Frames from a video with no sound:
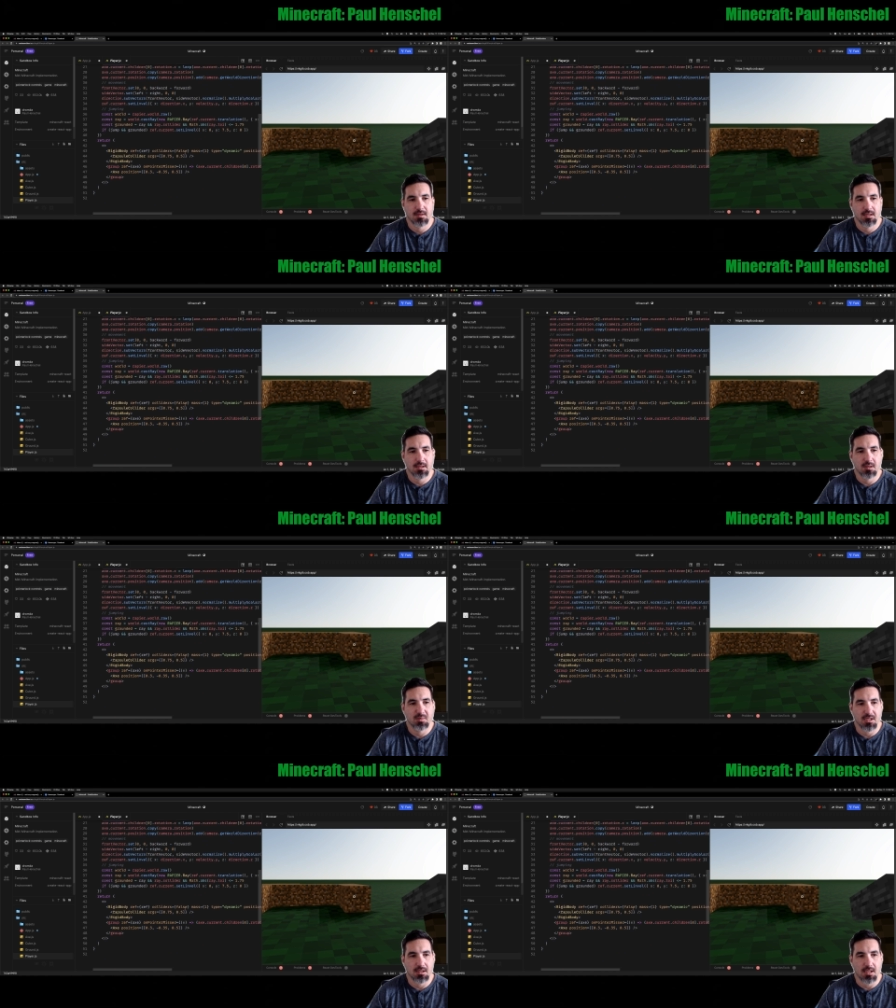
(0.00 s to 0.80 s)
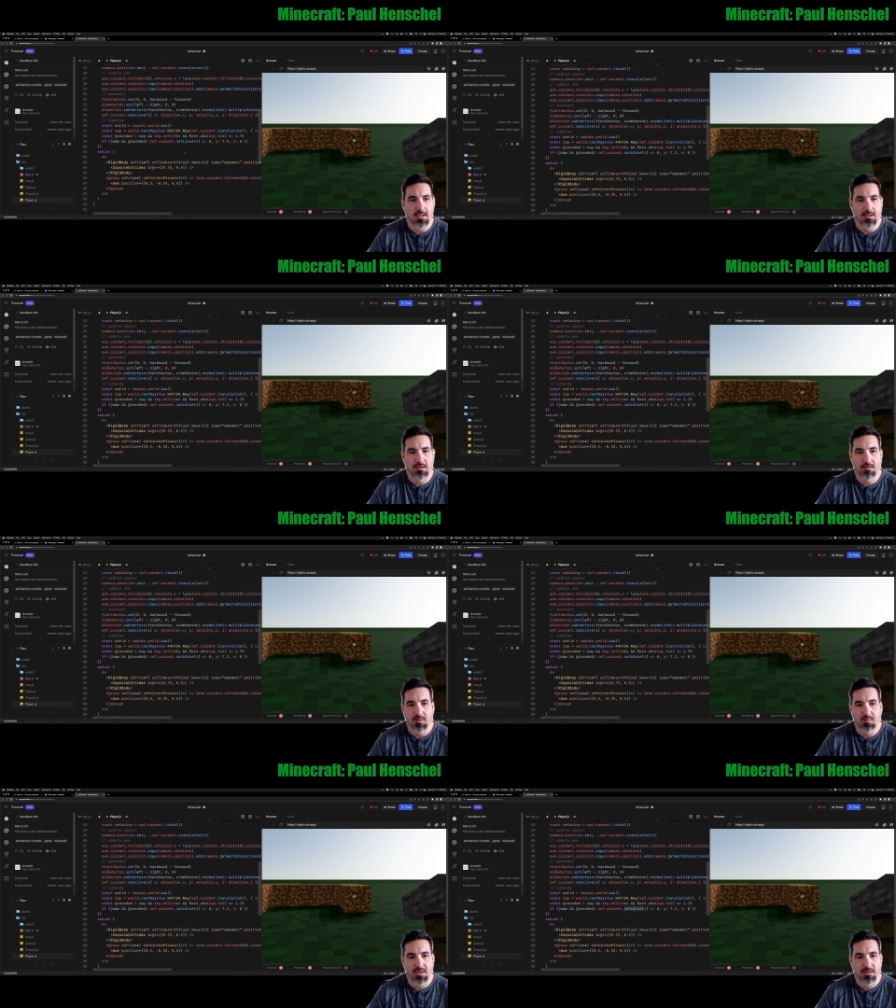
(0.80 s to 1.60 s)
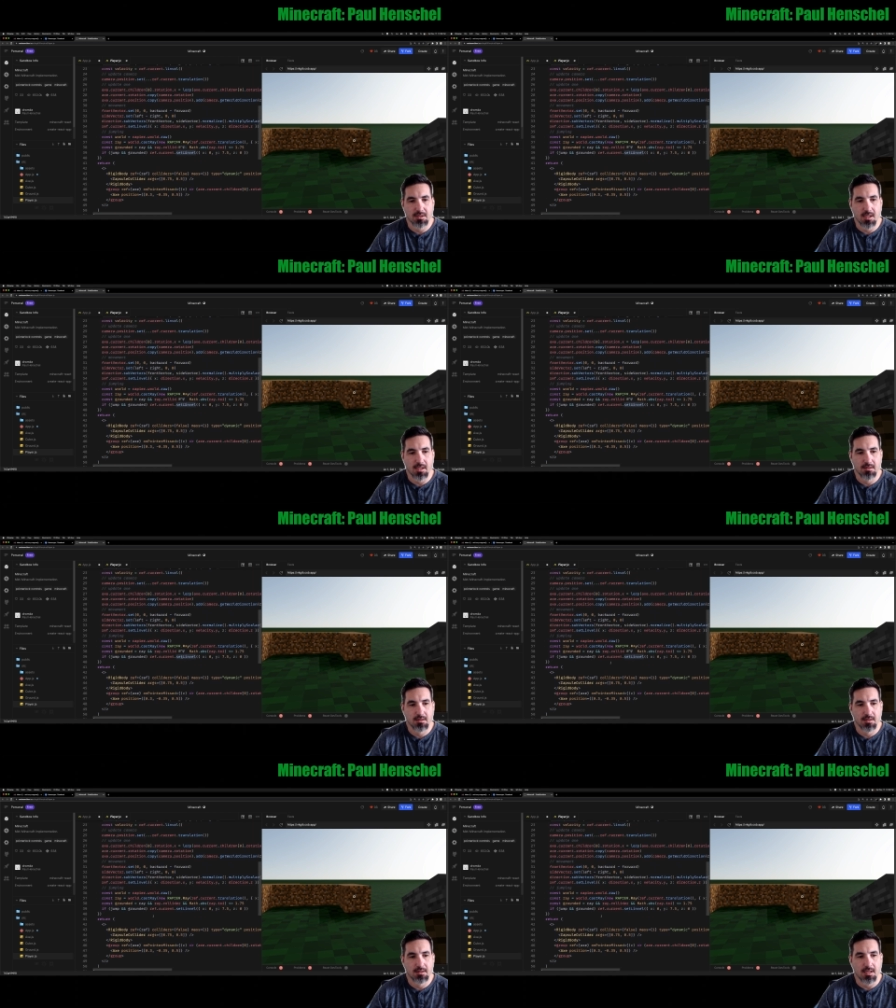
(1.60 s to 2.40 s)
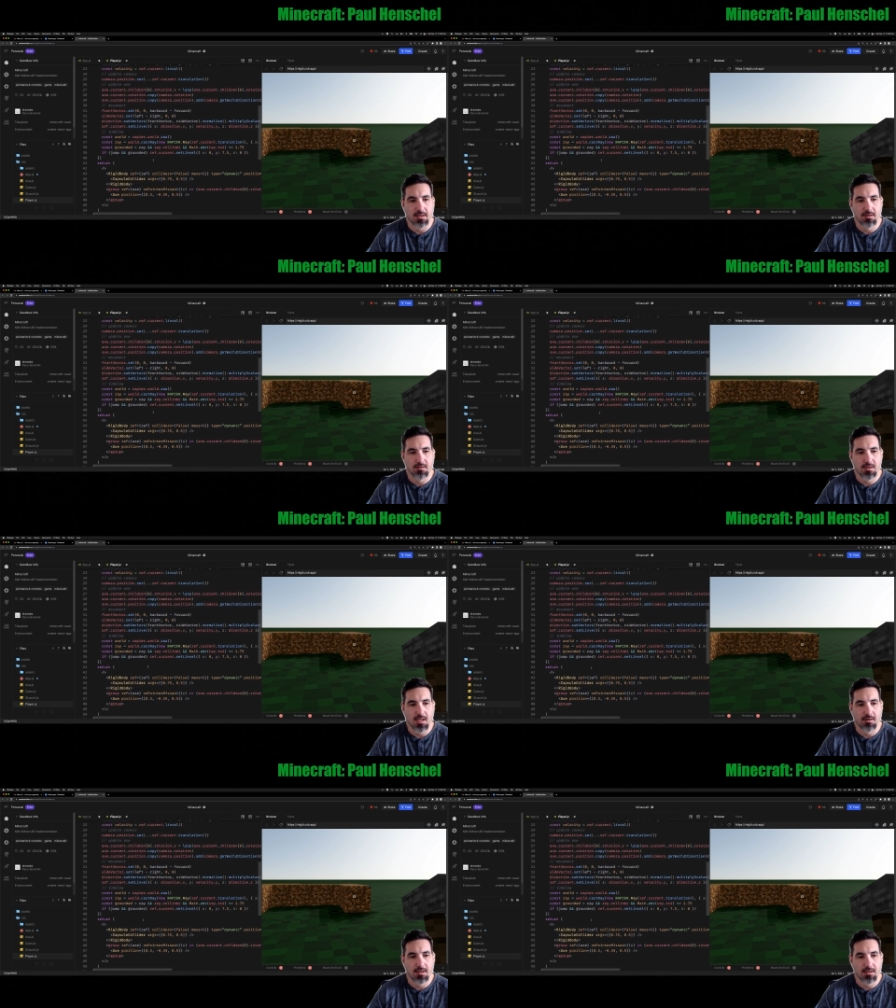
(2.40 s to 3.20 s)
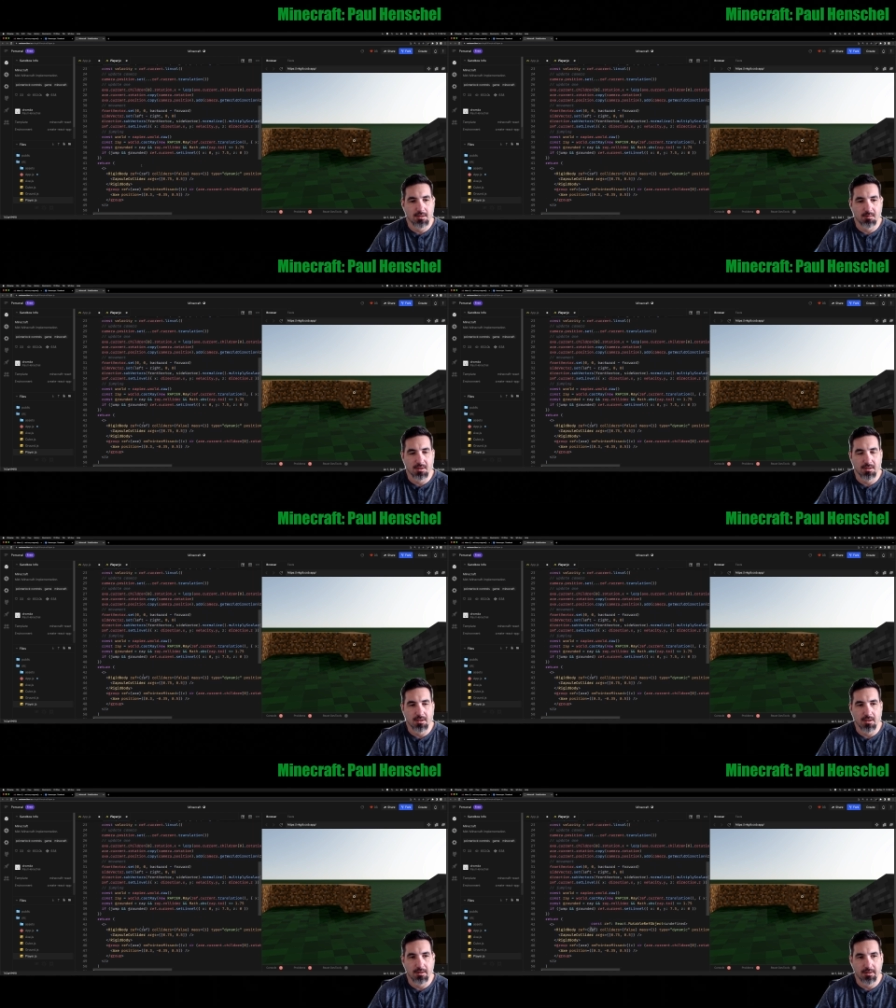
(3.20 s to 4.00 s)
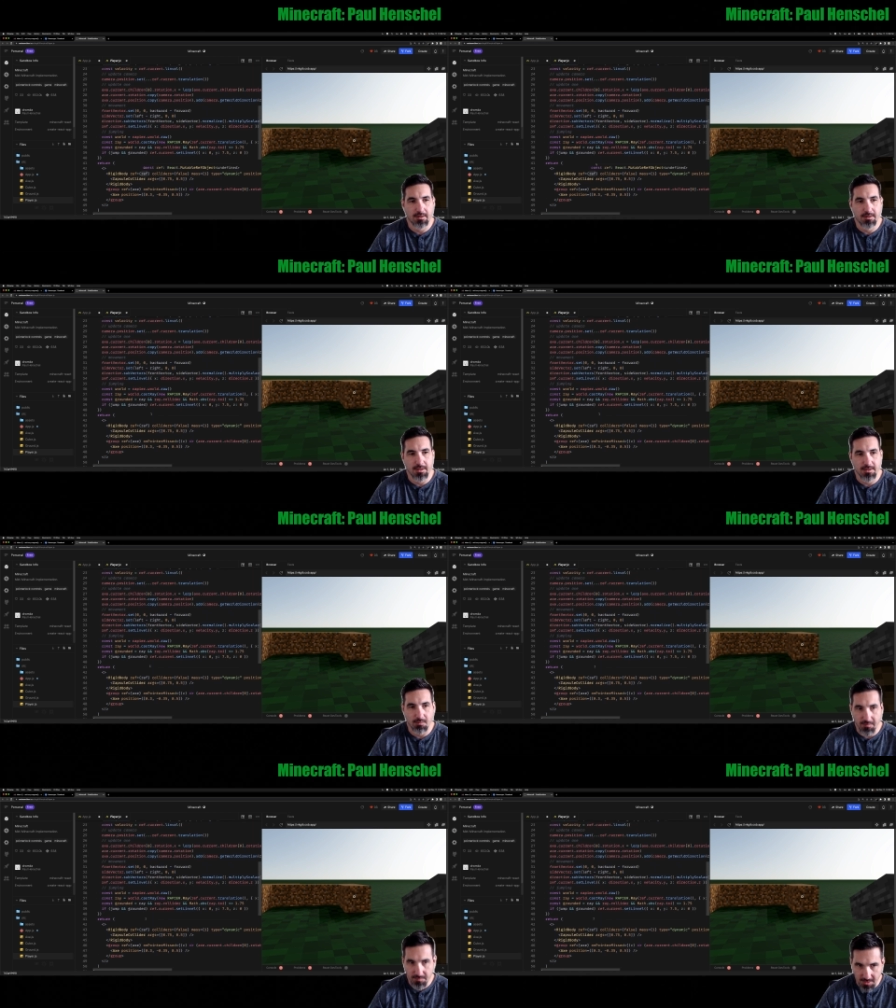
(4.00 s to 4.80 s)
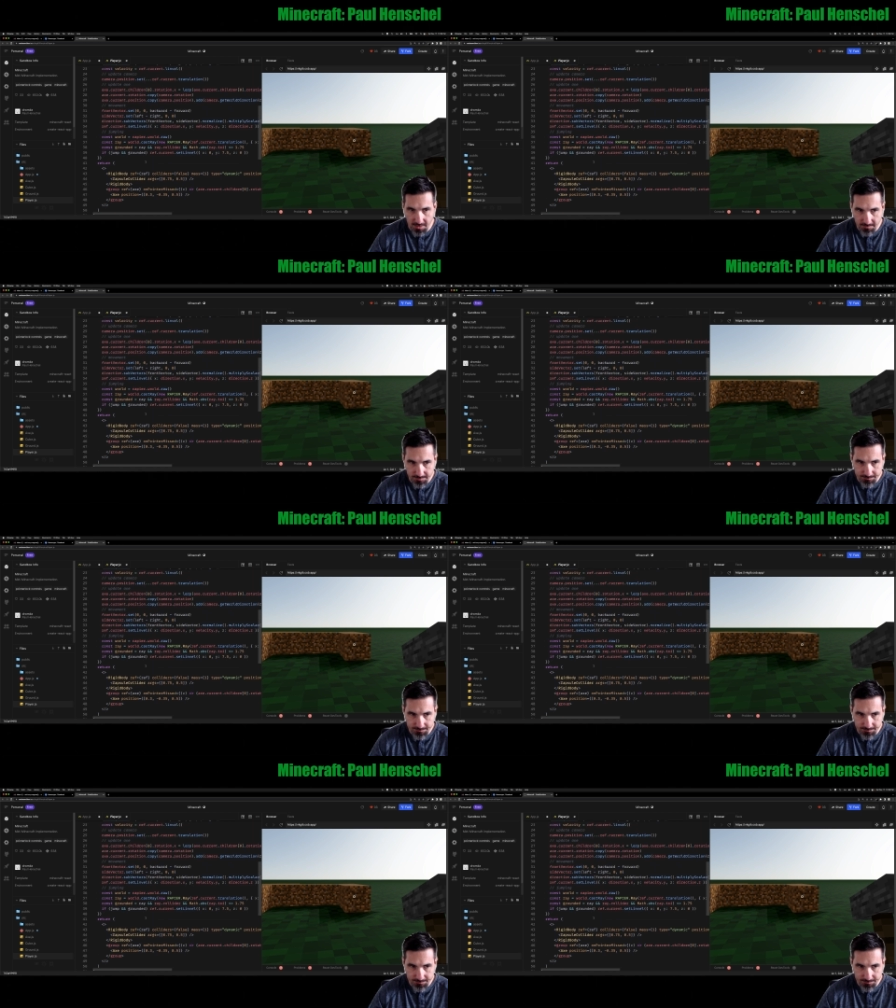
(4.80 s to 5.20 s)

a little bit of logic to it, but it's not it's not too scary. It's similar to all the other things that we've seen.